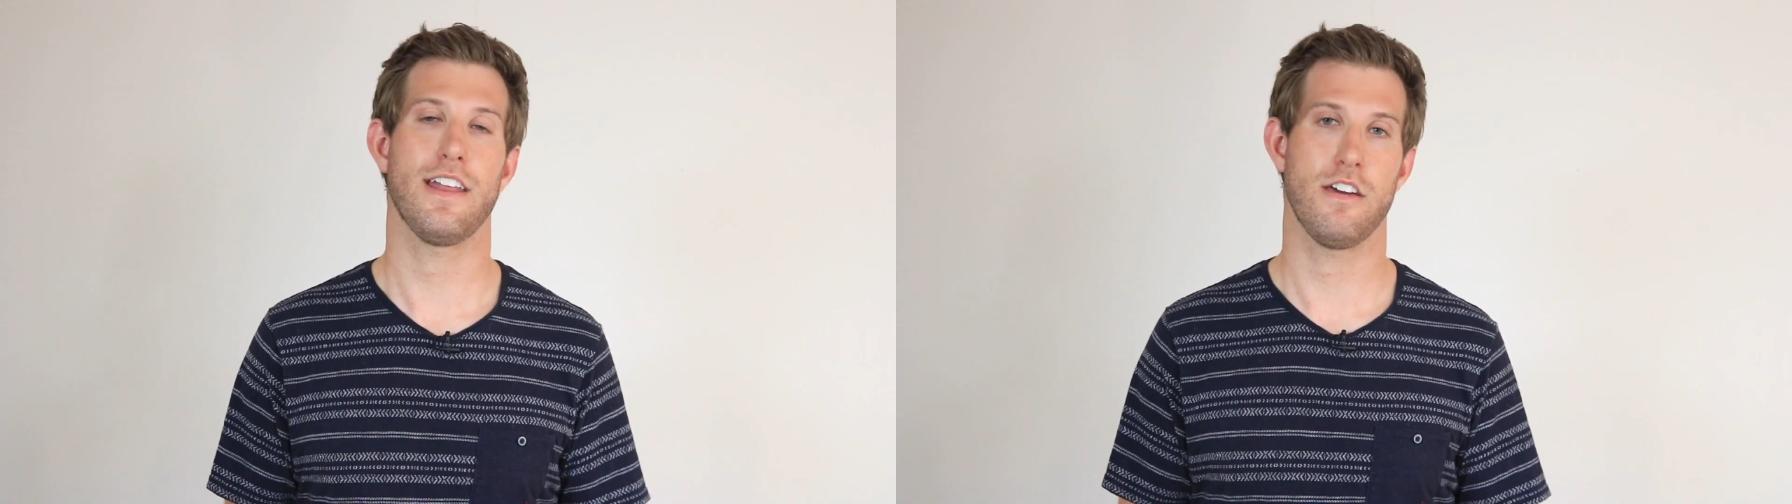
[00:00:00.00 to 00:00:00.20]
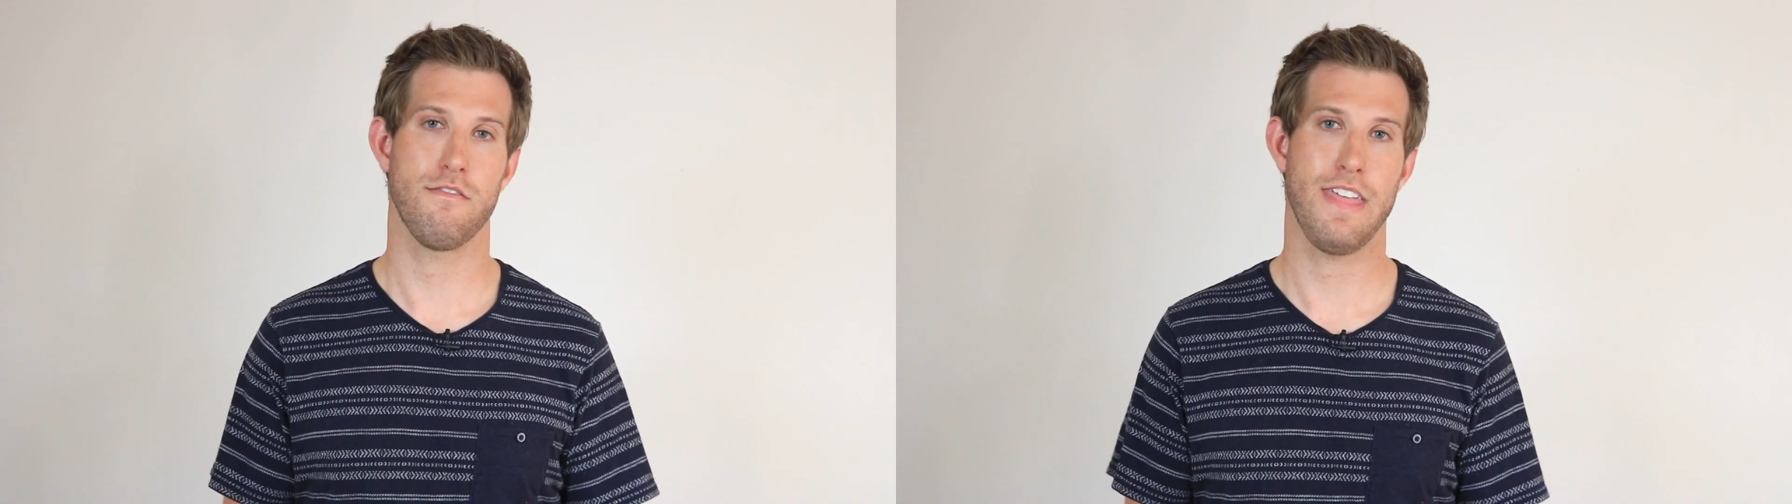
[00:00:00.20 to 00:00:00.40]

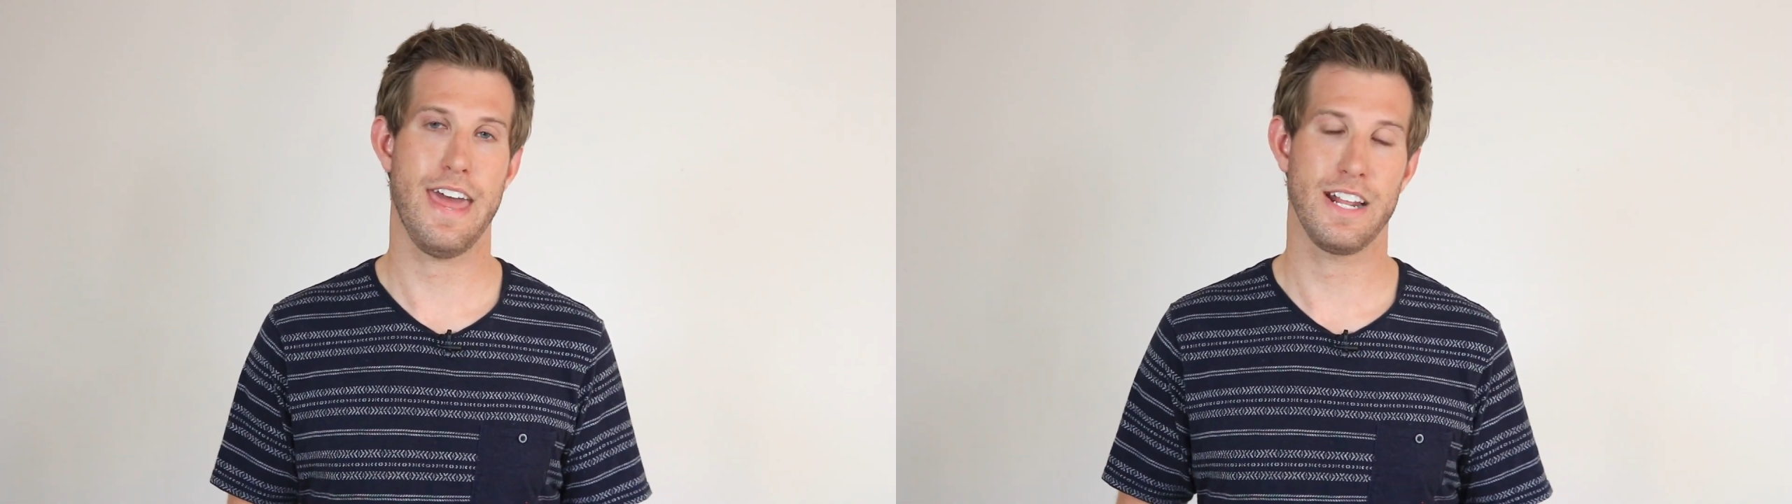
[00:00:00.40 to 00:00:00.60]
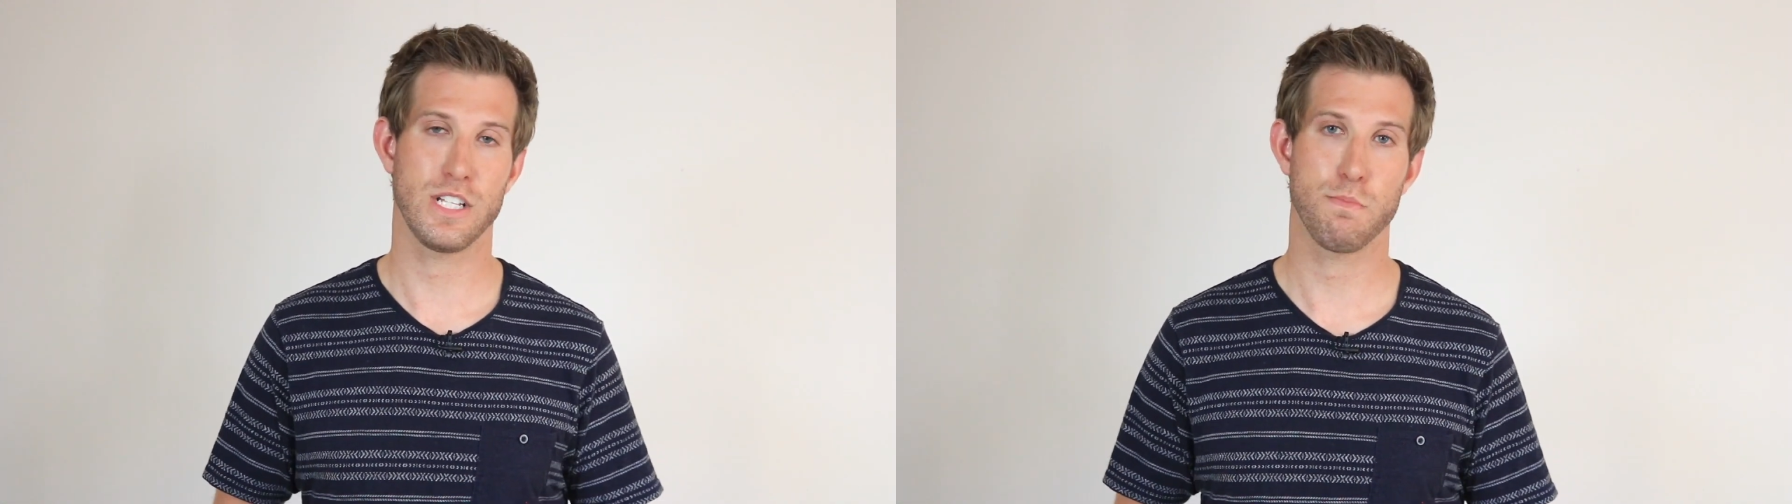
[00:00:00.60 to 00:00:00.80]
out of
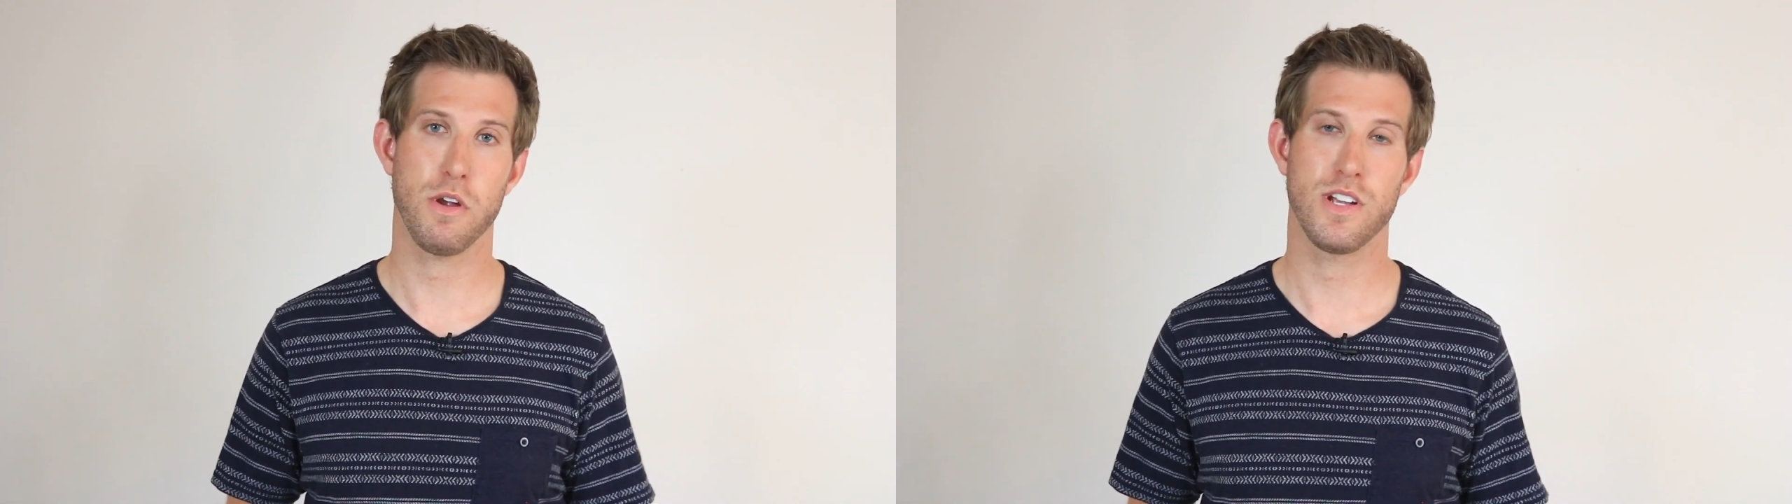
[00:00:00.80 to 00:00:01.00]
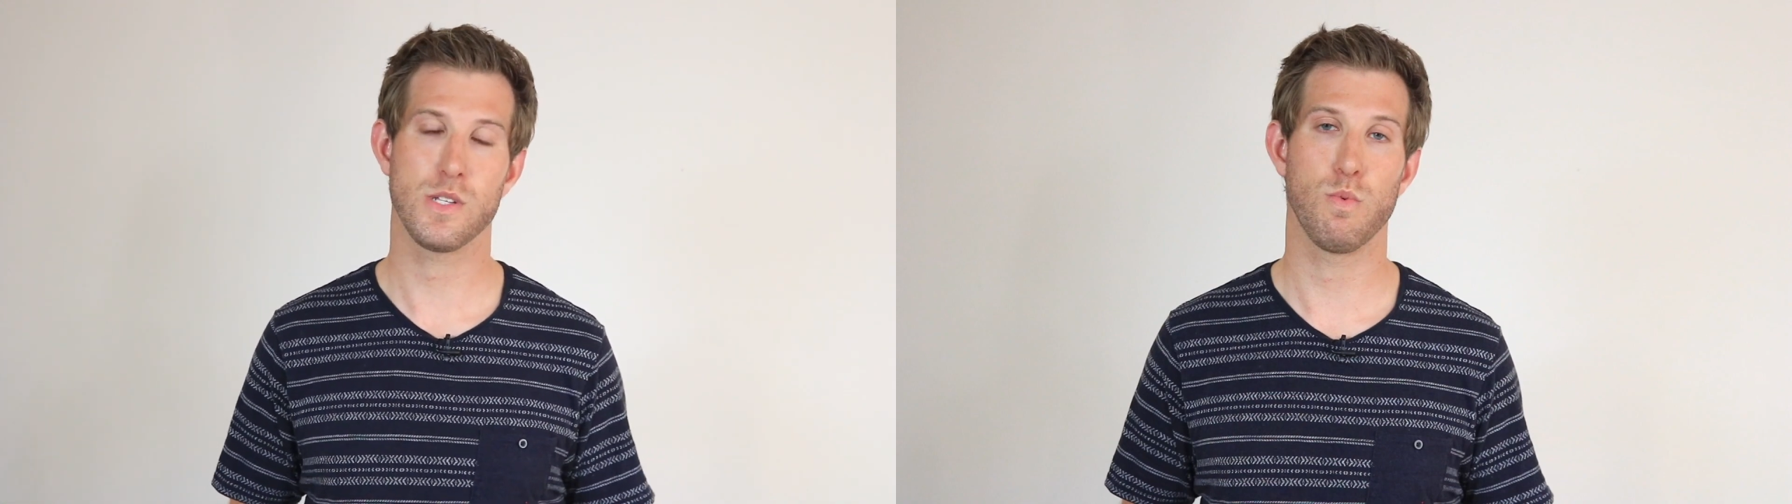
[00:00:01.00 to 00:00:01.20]
that
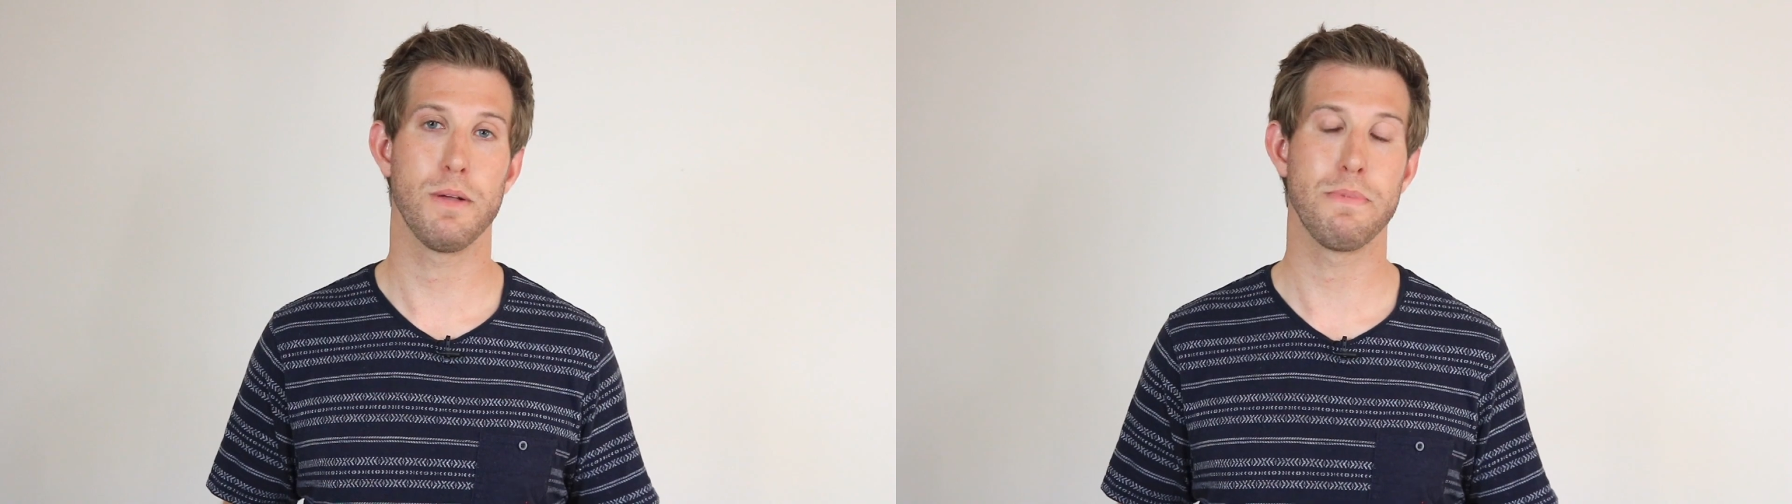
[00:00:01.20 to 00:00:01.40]
experience while